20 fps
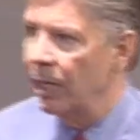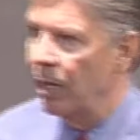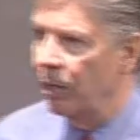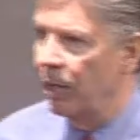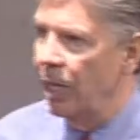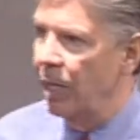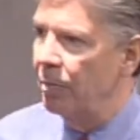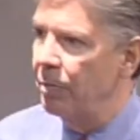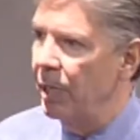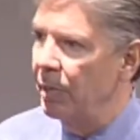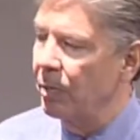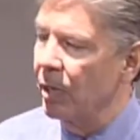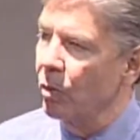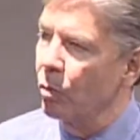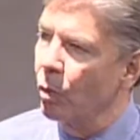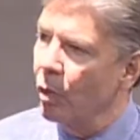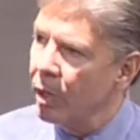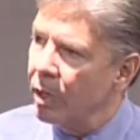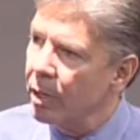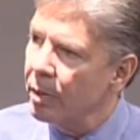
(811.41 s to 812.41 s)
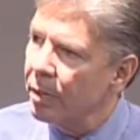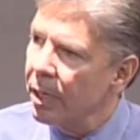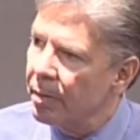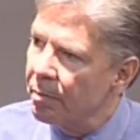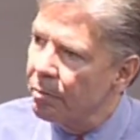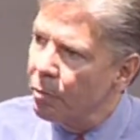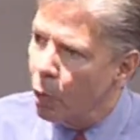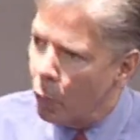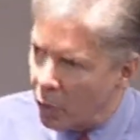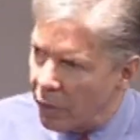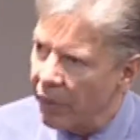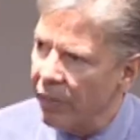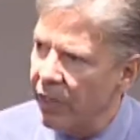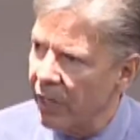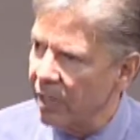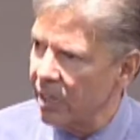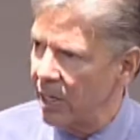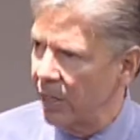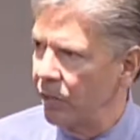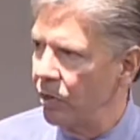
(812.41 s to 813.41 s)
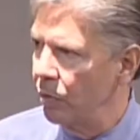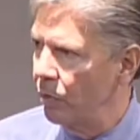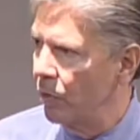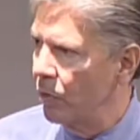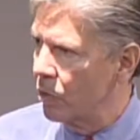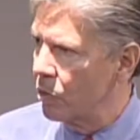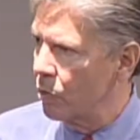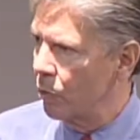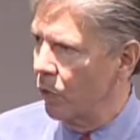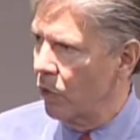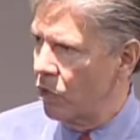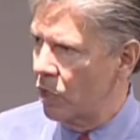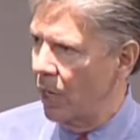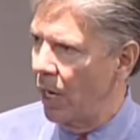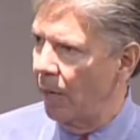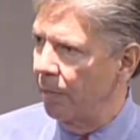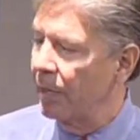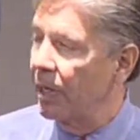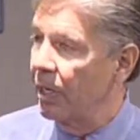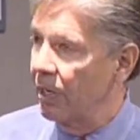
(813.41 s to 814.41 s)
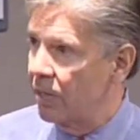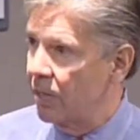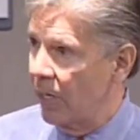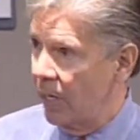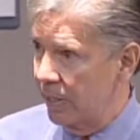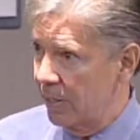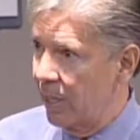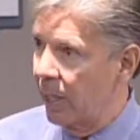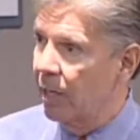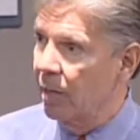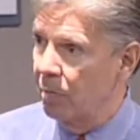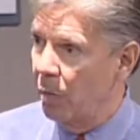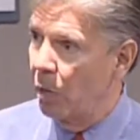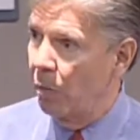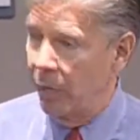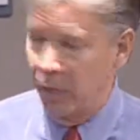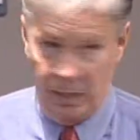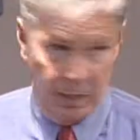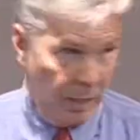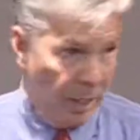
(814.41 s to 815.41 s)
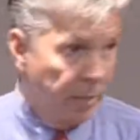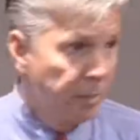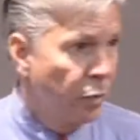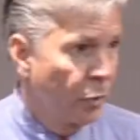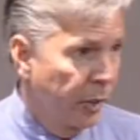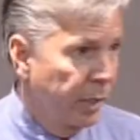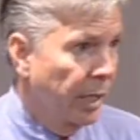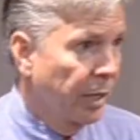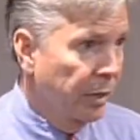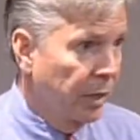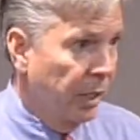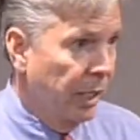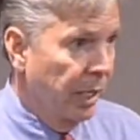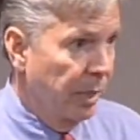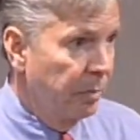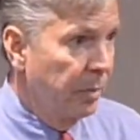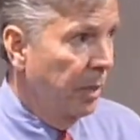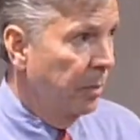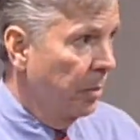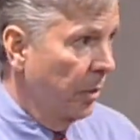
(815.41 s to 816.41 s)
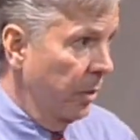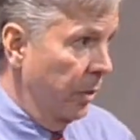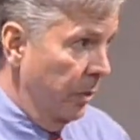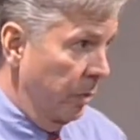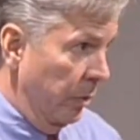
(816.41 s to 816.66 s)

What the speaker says: out gay people, and one of the important things I do in this workshop is that I take a moment and I point out the gay people in the